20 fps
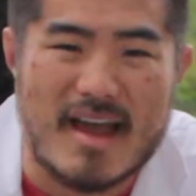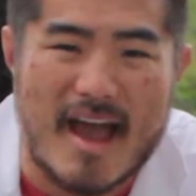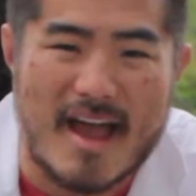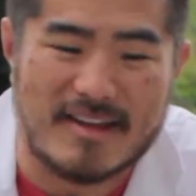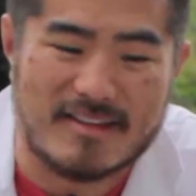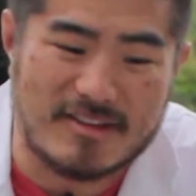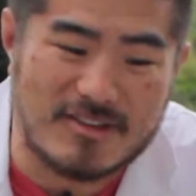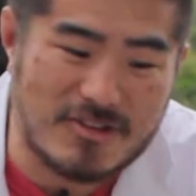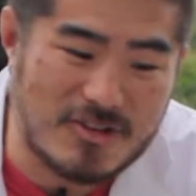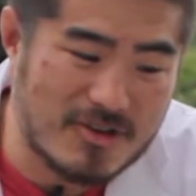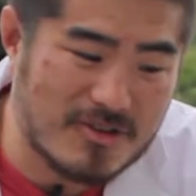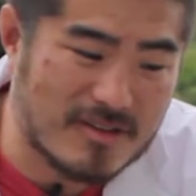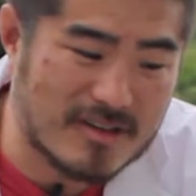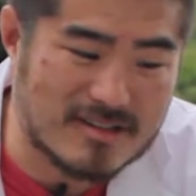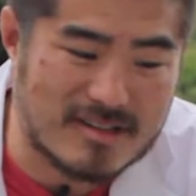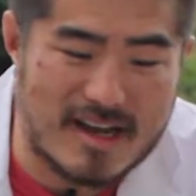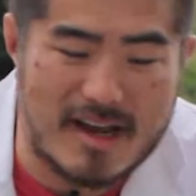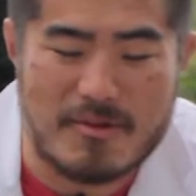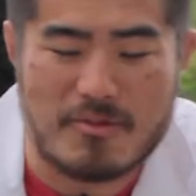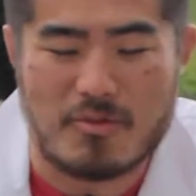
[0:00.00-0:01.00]
And to do
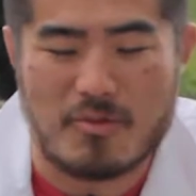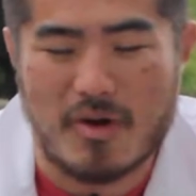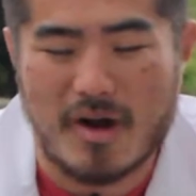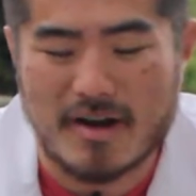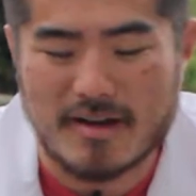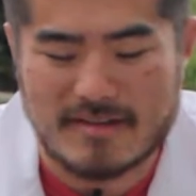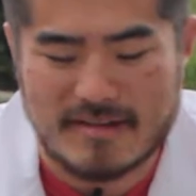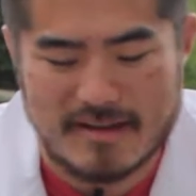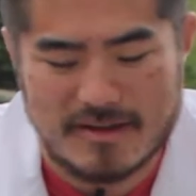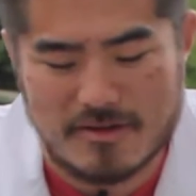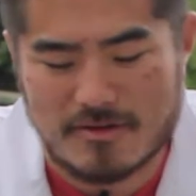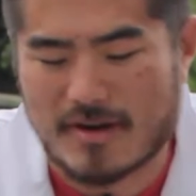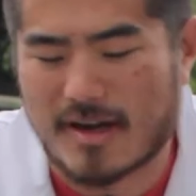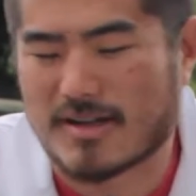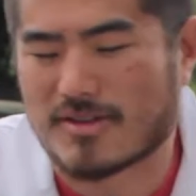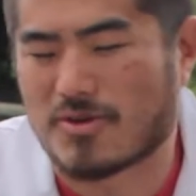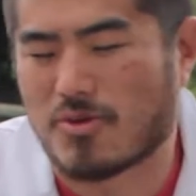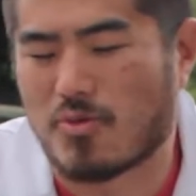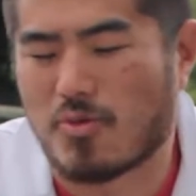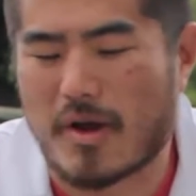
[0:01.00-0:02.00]
this, I want to take you
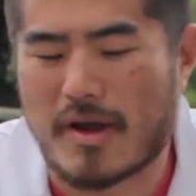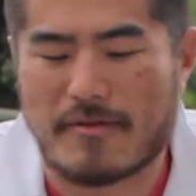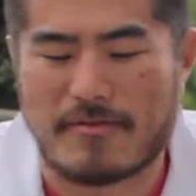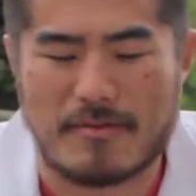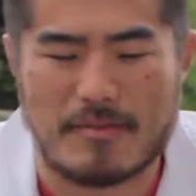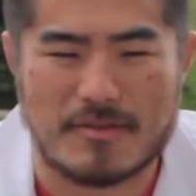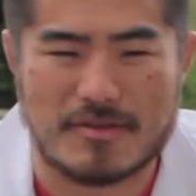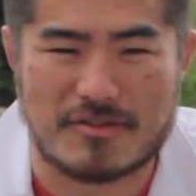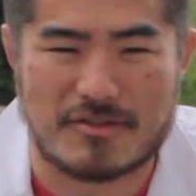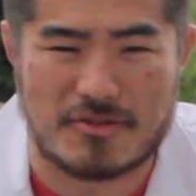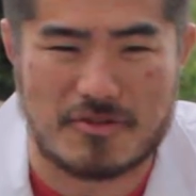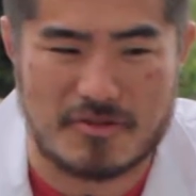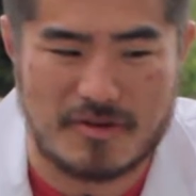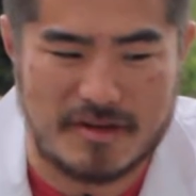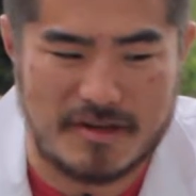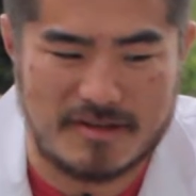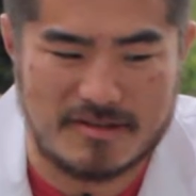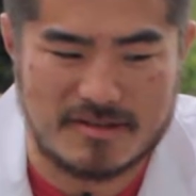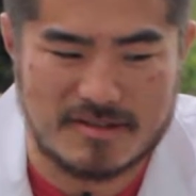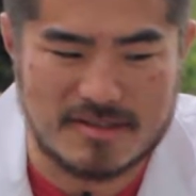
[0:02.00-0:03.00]
guys away from the
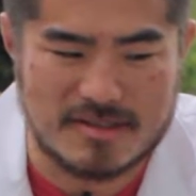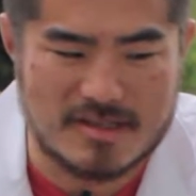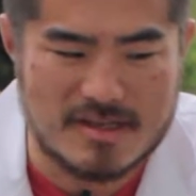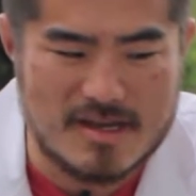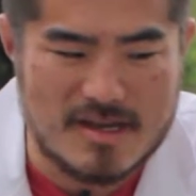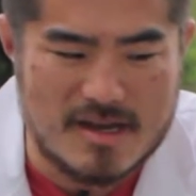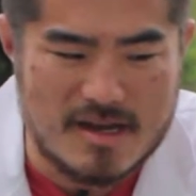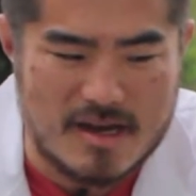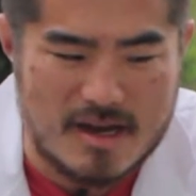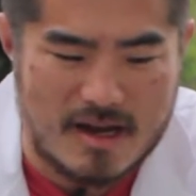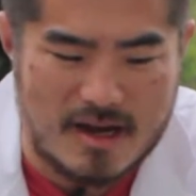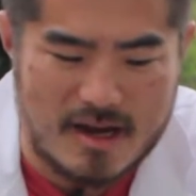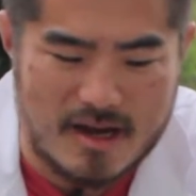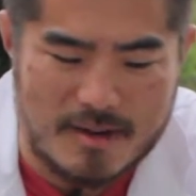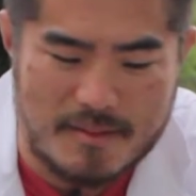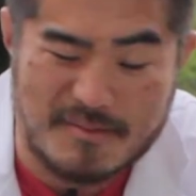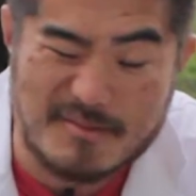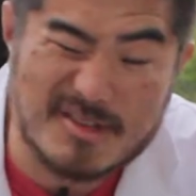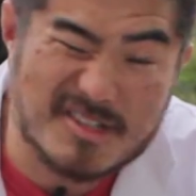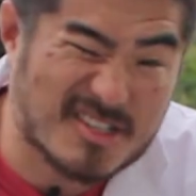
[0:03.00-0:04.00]
screens
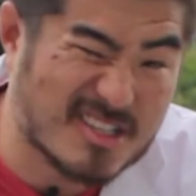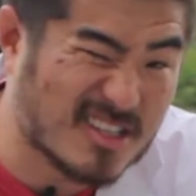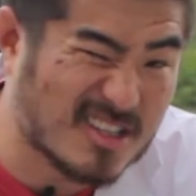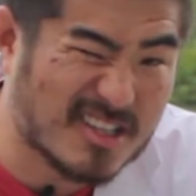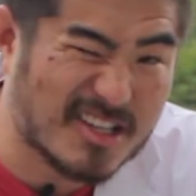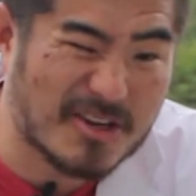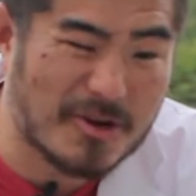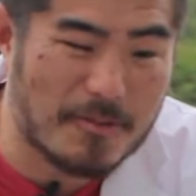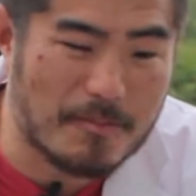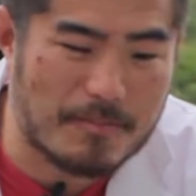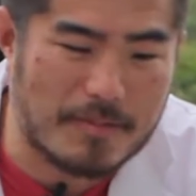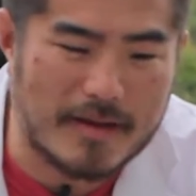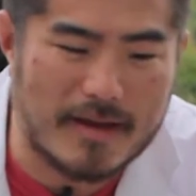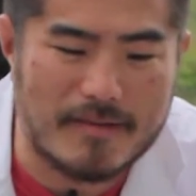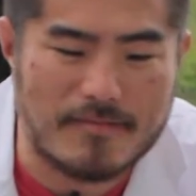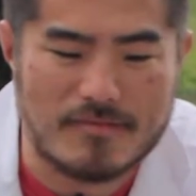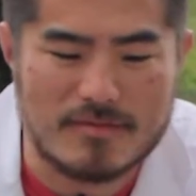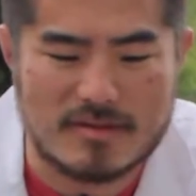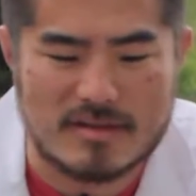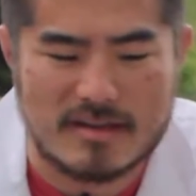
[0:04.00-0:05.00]
just a little
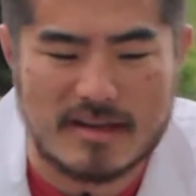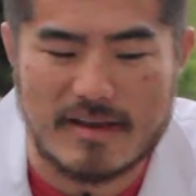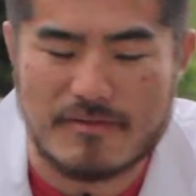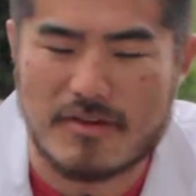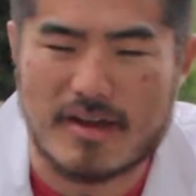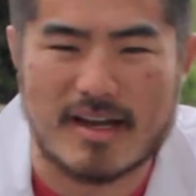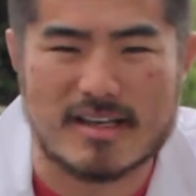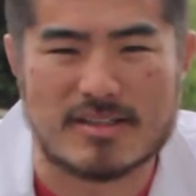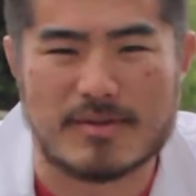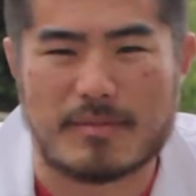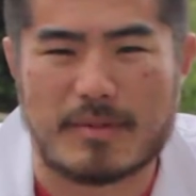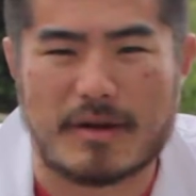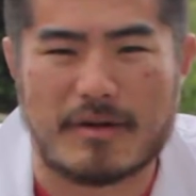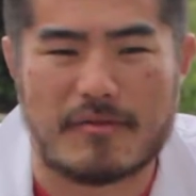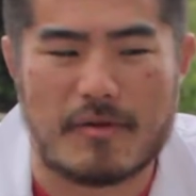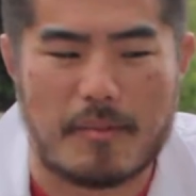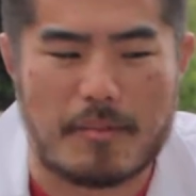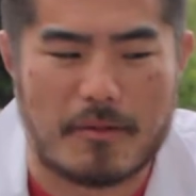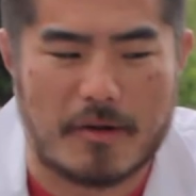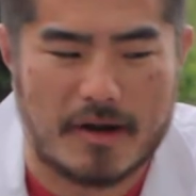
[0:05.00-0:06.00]
bit to give you guys a bit
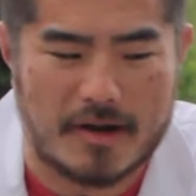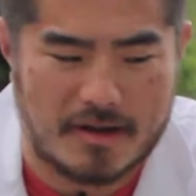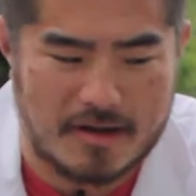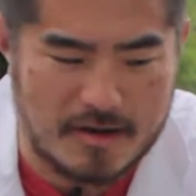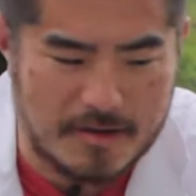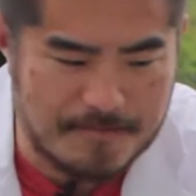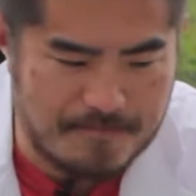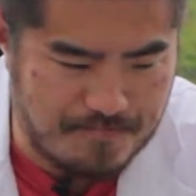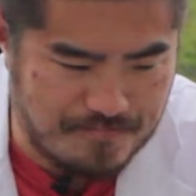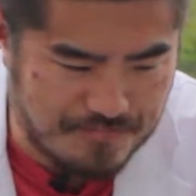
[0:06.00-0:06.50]
of a break.